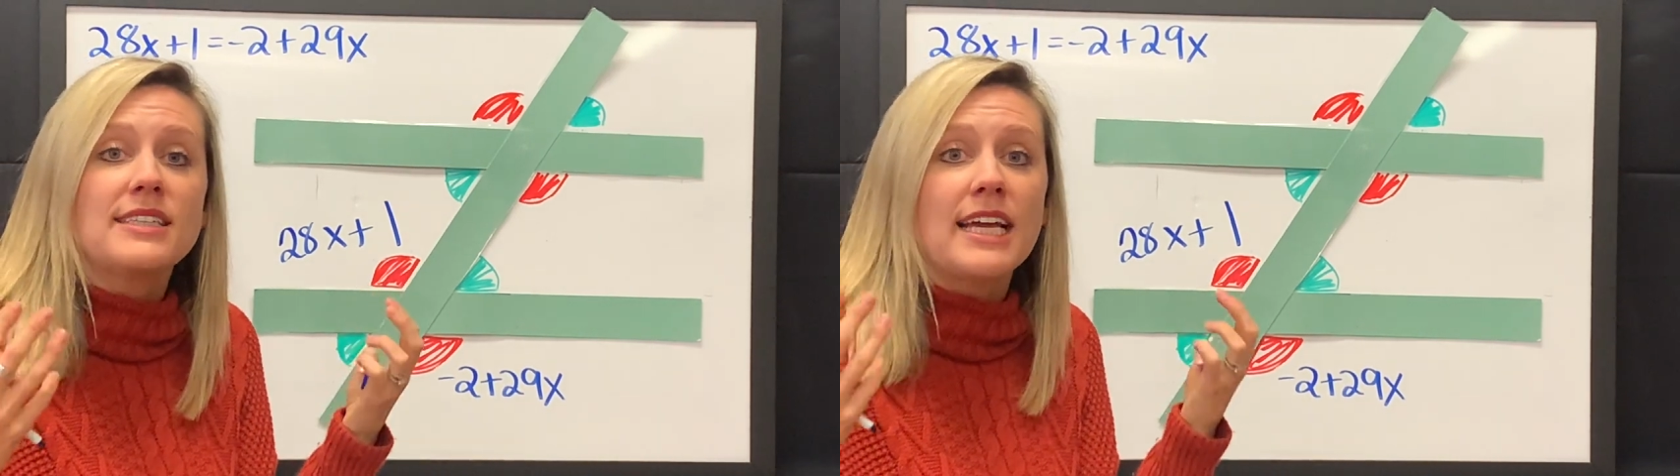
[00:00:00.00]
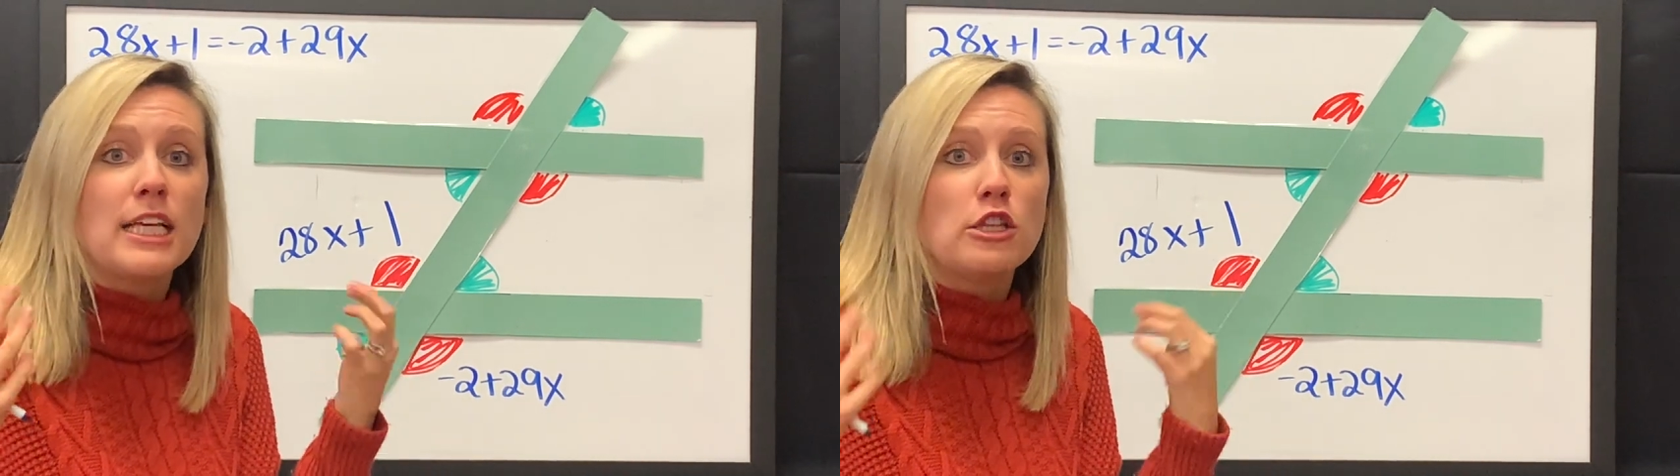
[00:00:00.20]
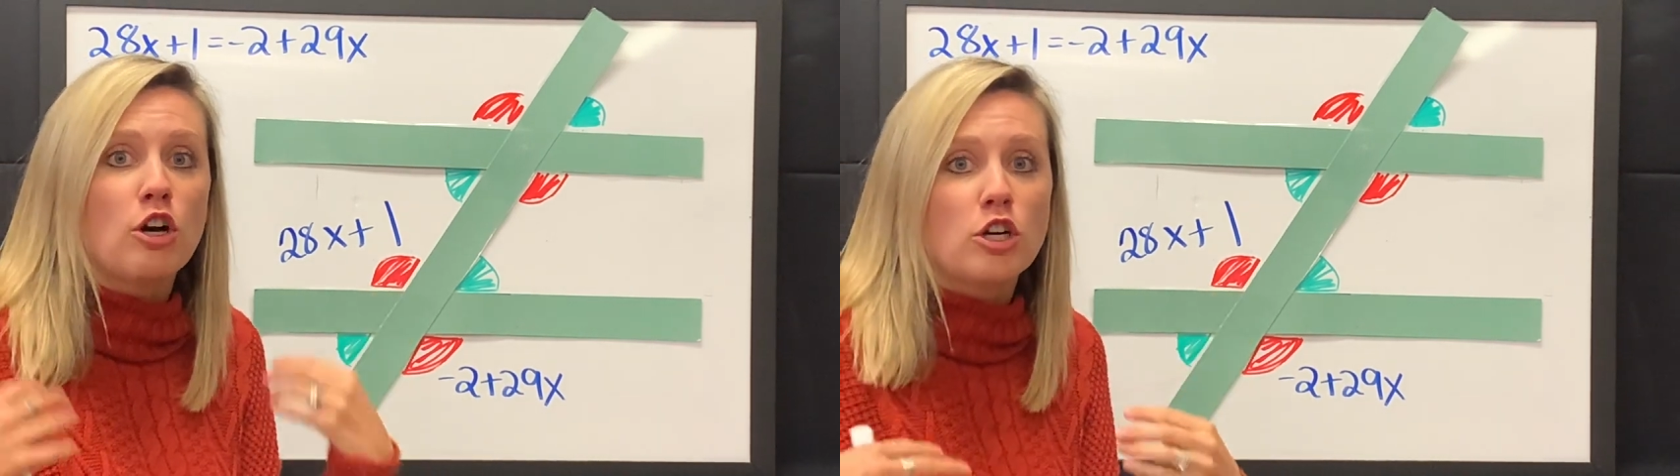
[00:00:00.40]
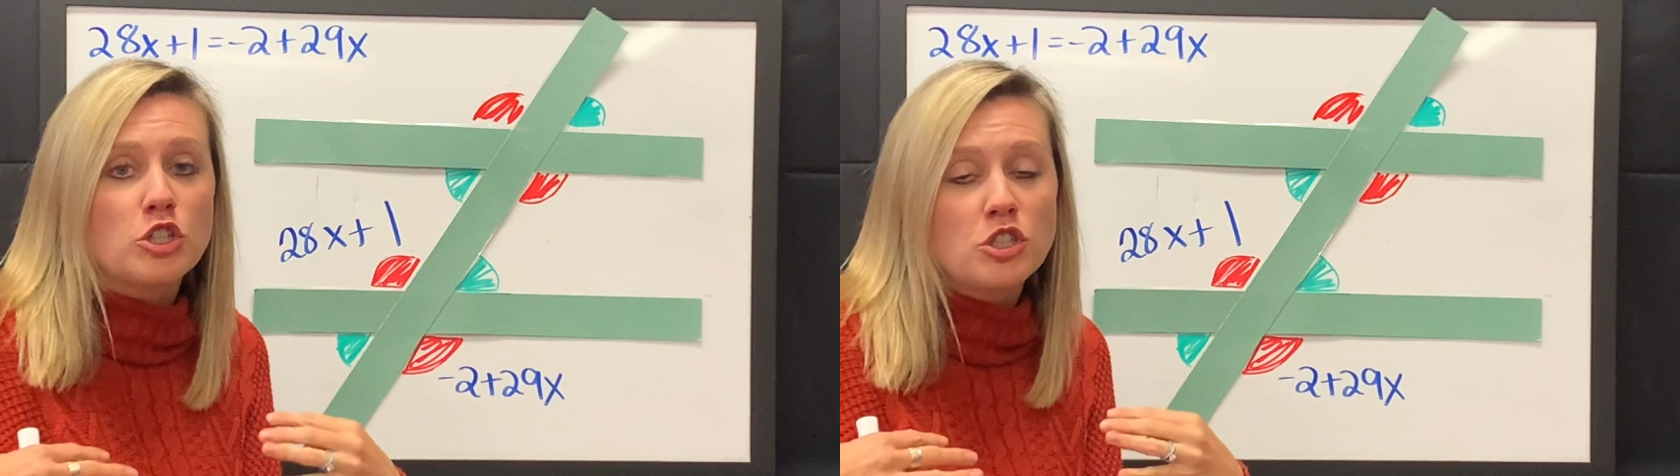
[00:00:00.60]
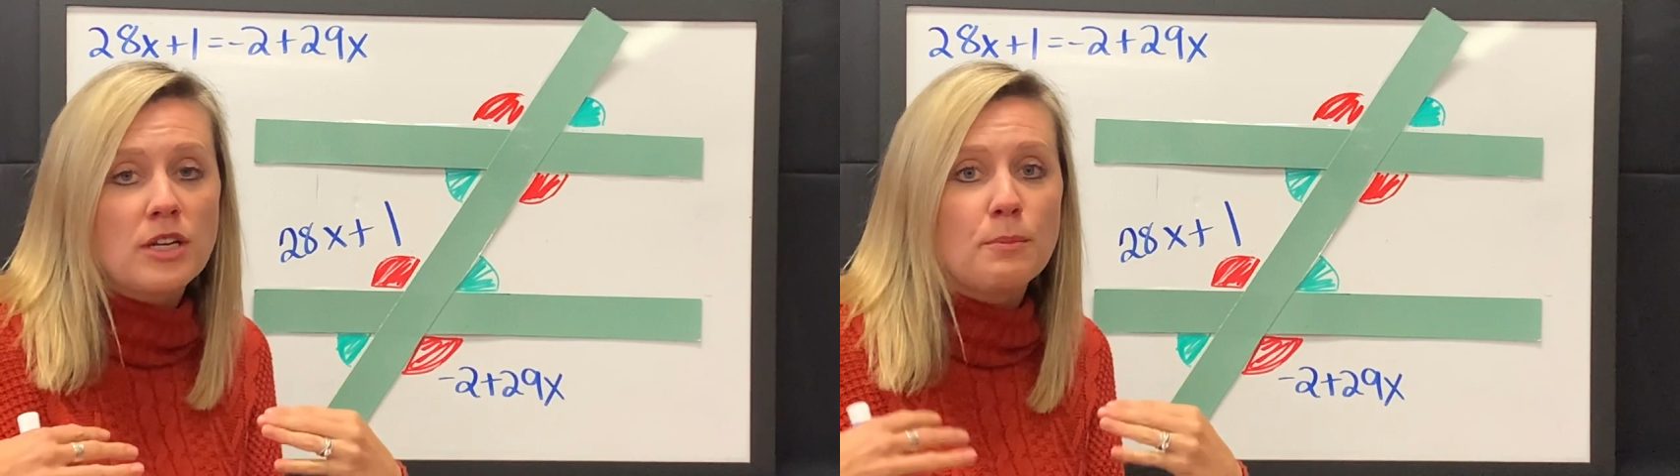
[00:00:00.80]
a
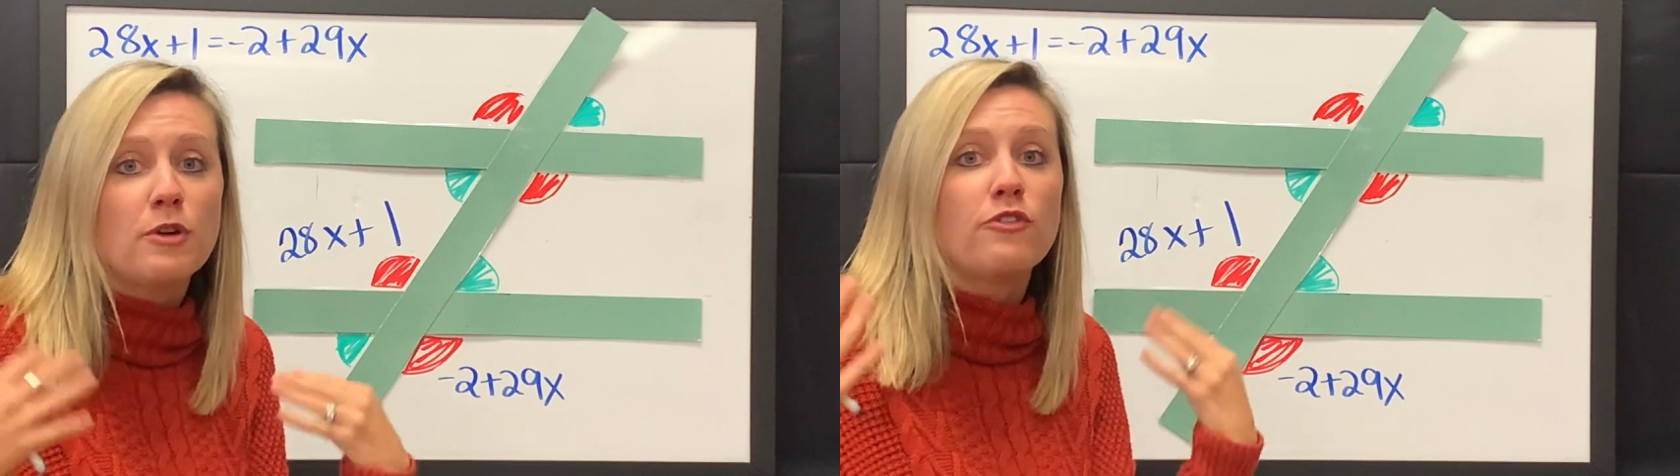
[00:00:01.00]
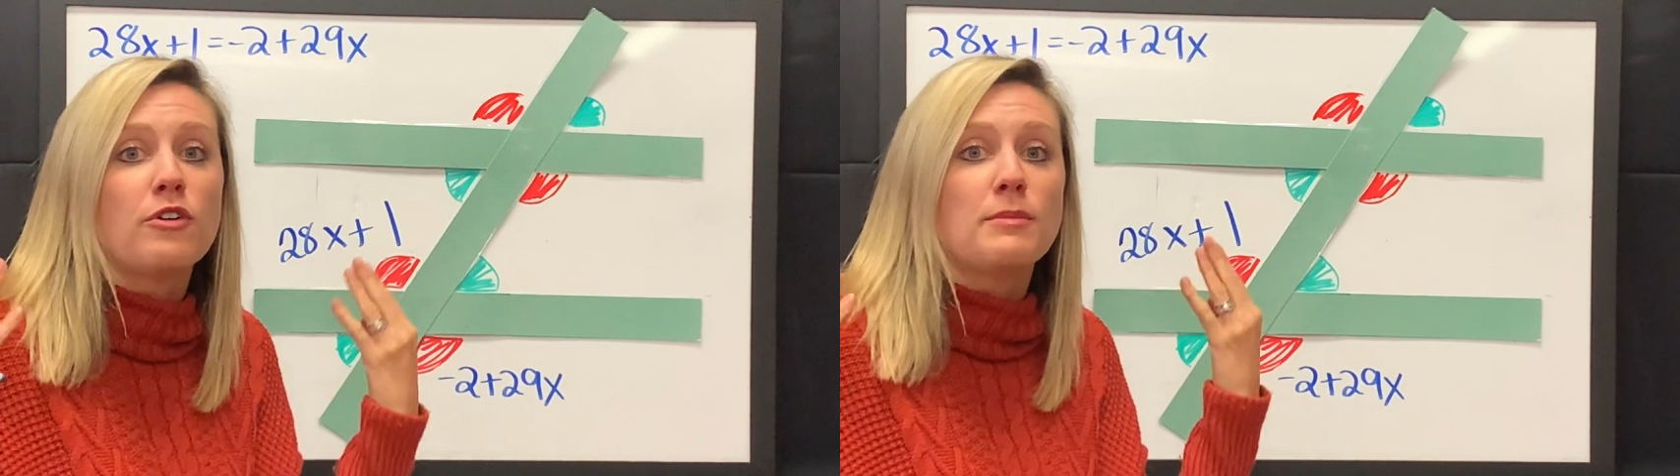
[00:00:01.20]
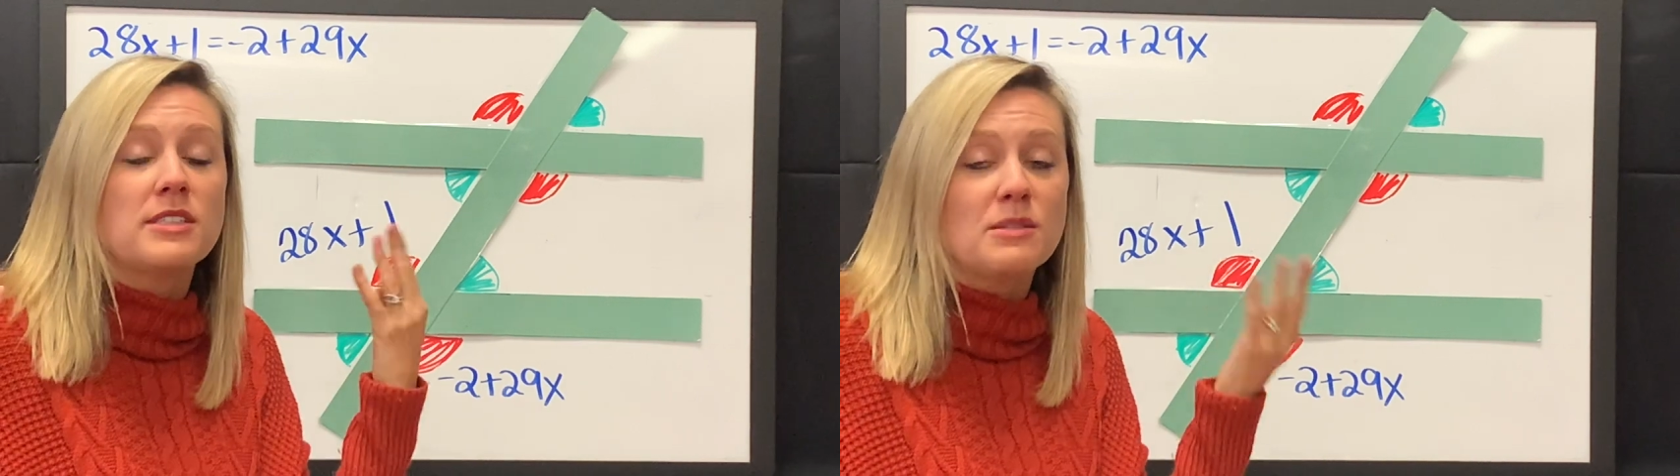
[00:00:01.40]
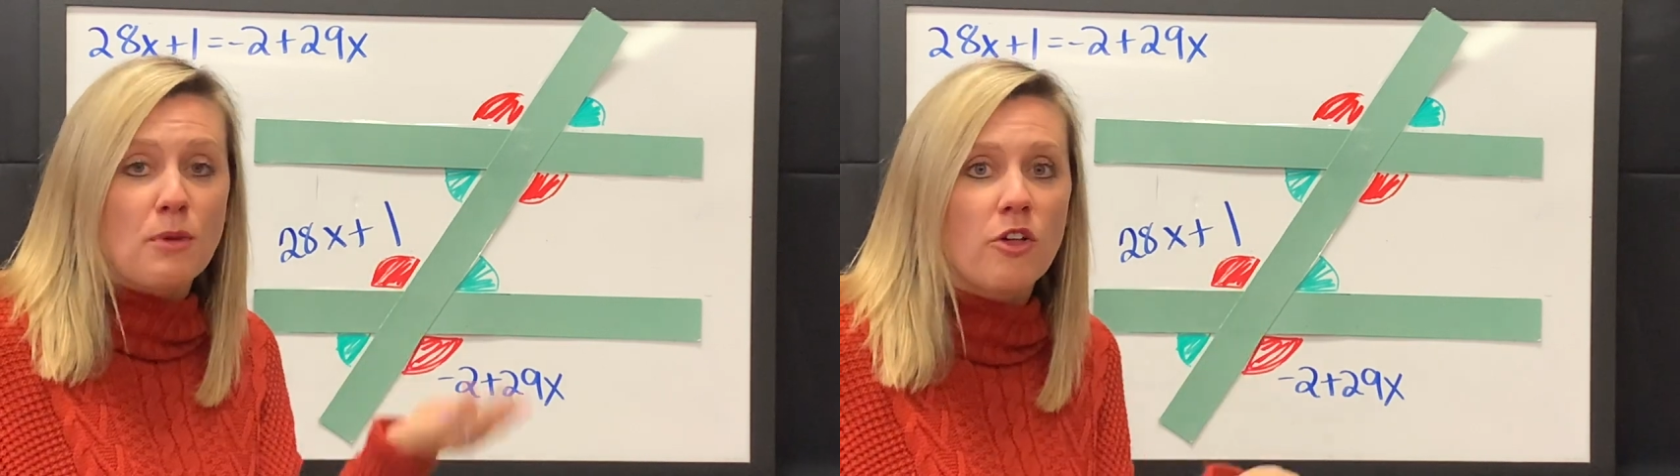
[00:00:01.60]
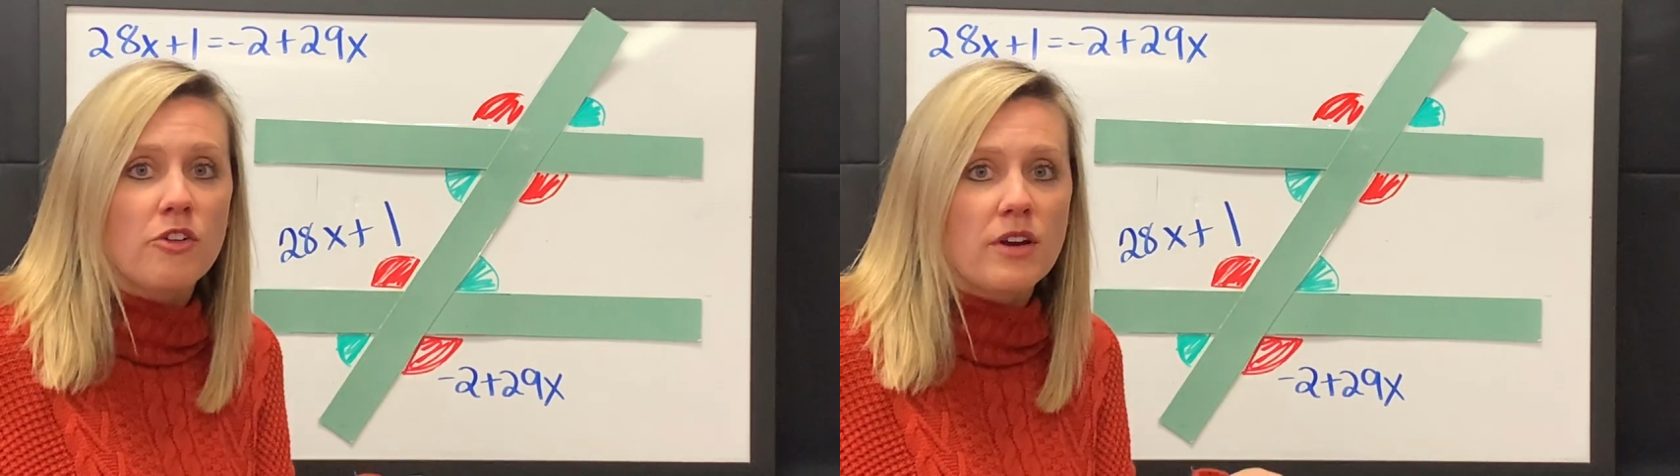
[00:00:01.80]
larger number from a
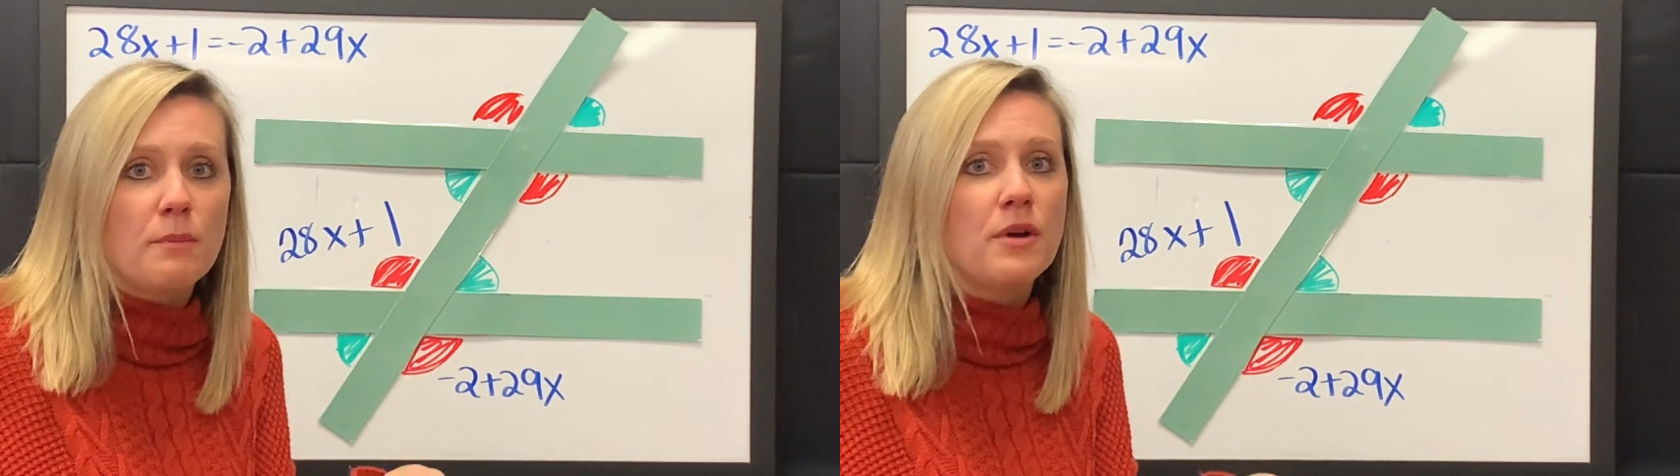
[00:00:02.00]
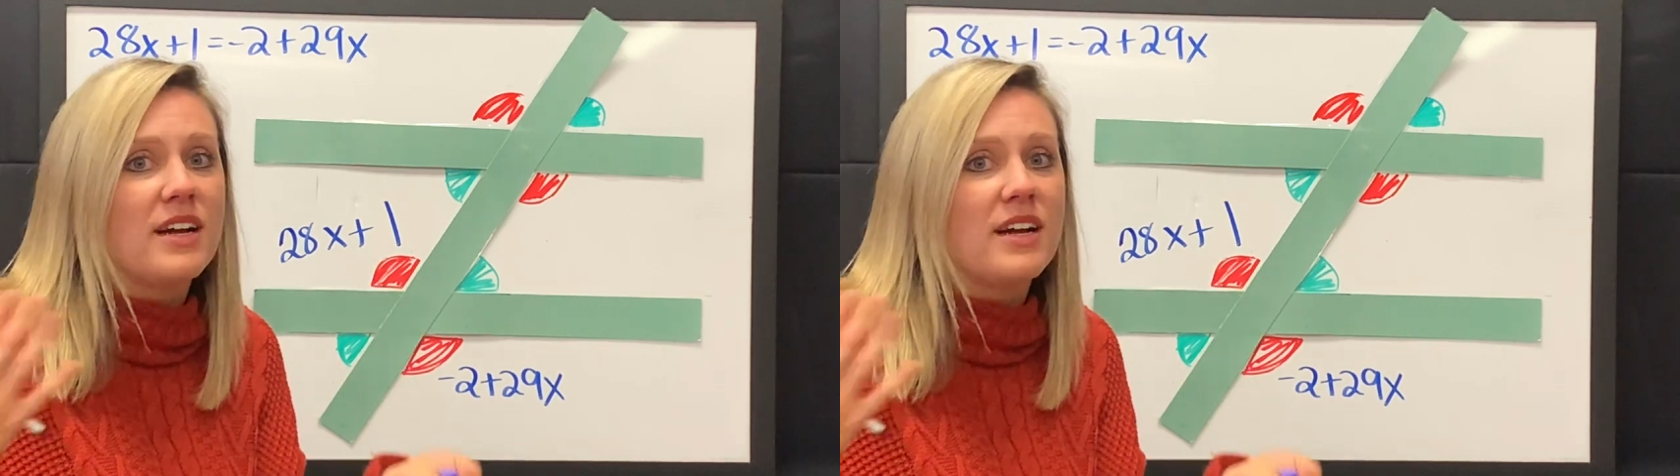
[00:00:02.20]
smaller number,